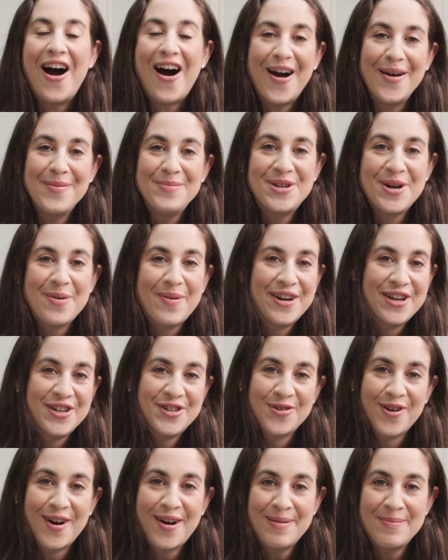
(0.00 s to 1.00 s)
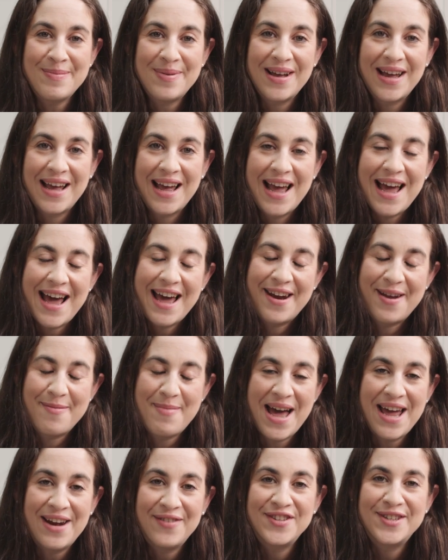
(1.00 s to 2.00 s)
I'm Joanna Trupp and I'm
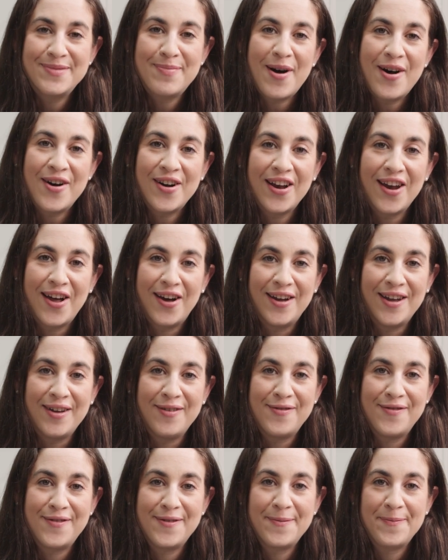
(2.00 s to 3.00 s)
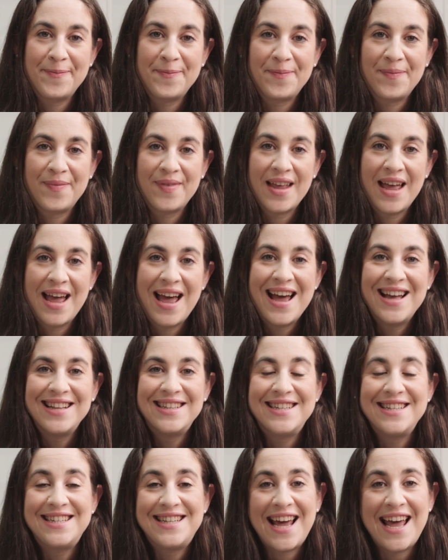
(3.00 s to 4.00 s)
head of Spark Live.
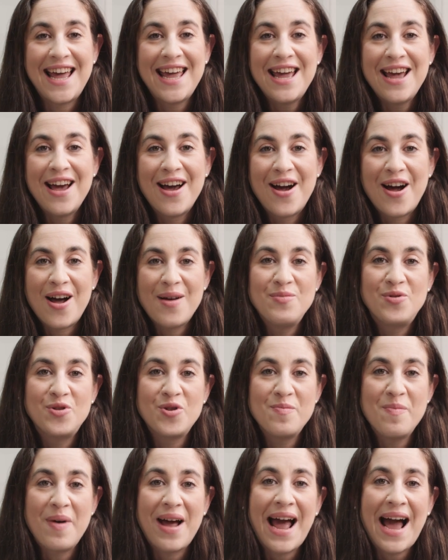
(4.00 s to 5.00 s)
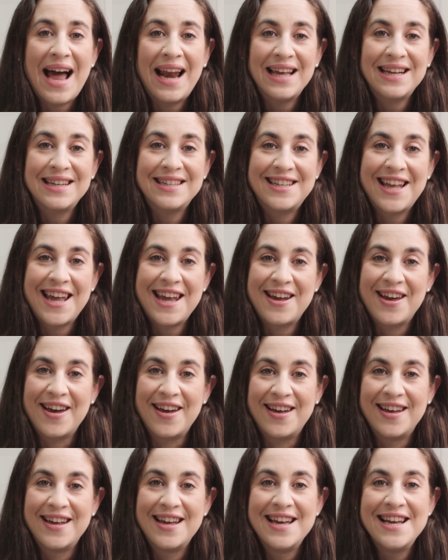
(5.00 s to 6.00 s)
Today, I'm joined by Alex
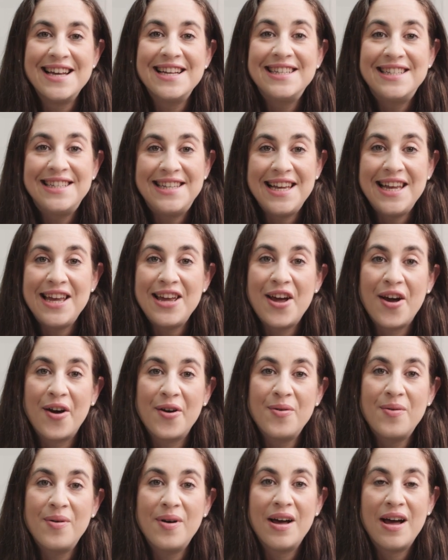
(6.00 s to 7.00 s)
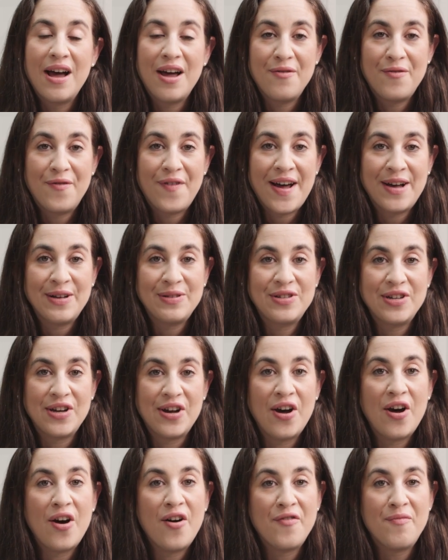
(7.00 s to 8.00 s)
Dacre, CEO and
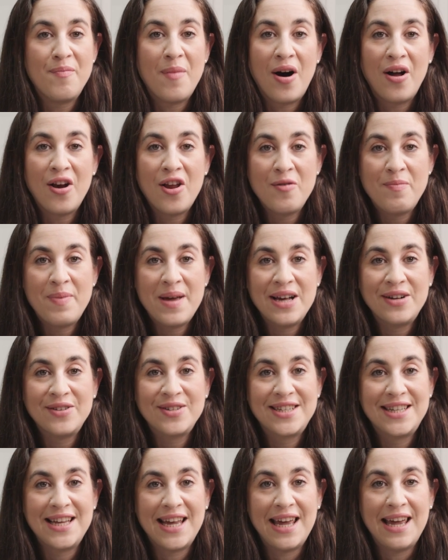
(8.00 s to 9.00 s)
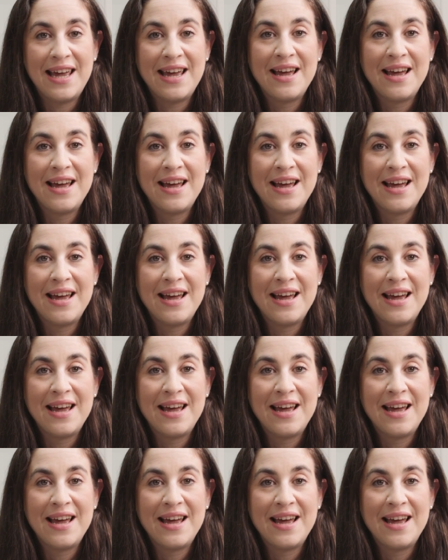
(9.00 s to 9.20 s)
founder of Marlowe plc,